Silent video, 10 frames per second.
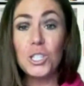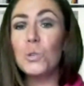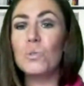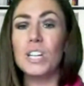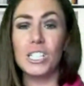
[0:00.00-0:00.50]

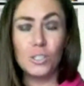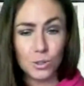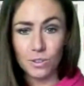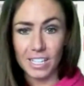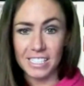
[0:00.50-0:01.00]
you can
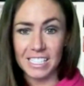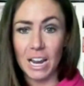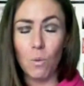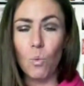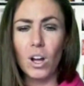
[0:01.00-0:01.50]
do this.
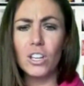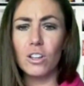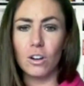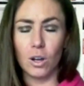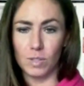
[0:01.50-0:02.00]
And I want
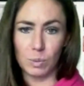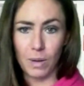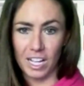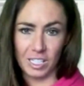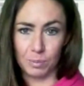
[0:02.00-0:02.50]
you to know what's
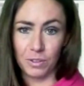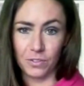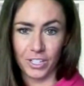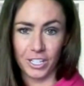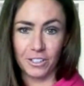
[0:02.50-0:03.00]
possible
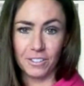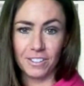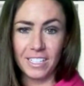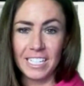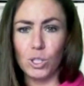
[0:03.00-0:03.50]
for you.
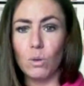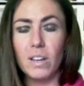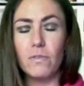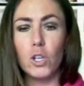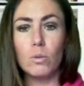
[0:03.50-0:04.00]
So,
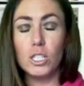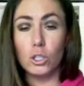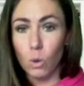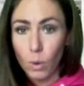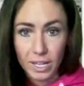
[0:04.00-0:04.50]
if you
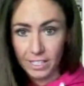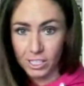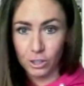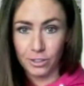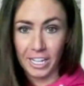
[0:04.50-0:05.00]
enjoy
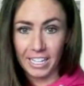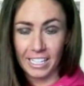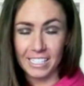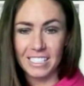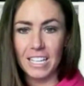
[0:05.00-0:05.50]
these
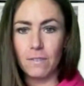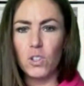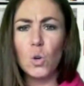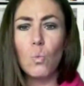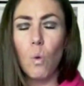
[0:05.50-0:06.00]
trainings, if
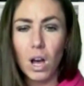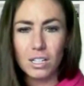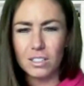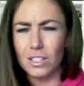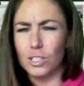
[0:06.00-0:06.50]
you
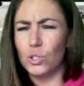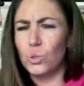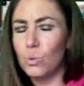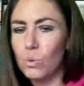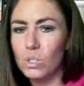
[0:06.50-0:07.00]
want the
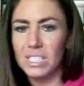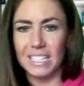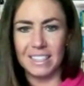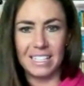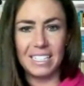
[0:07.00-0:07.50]
tools
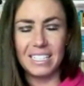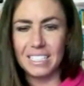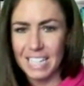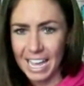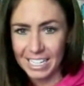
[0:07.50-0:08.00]
and the
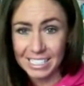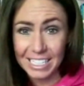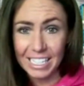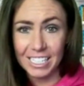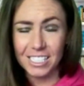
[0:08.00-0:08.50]

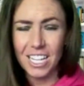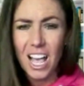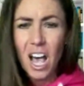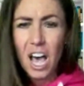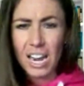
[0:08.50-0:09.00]
techniques
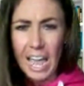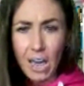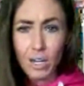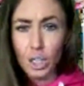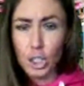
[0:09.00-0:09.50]
on
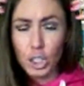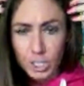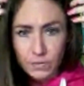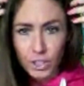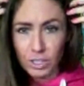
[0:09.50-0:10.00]
how to
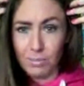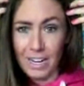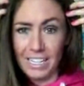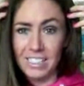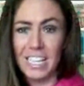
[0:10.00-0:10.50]
shift your
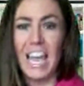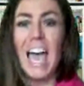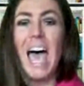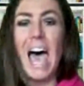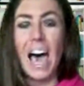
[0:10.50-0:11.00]
mindset,
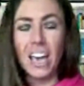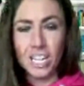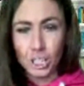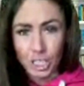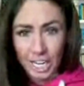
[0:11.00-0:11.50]
how
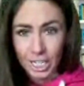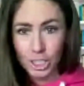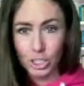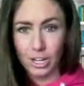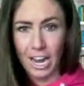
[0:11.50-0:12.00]
to change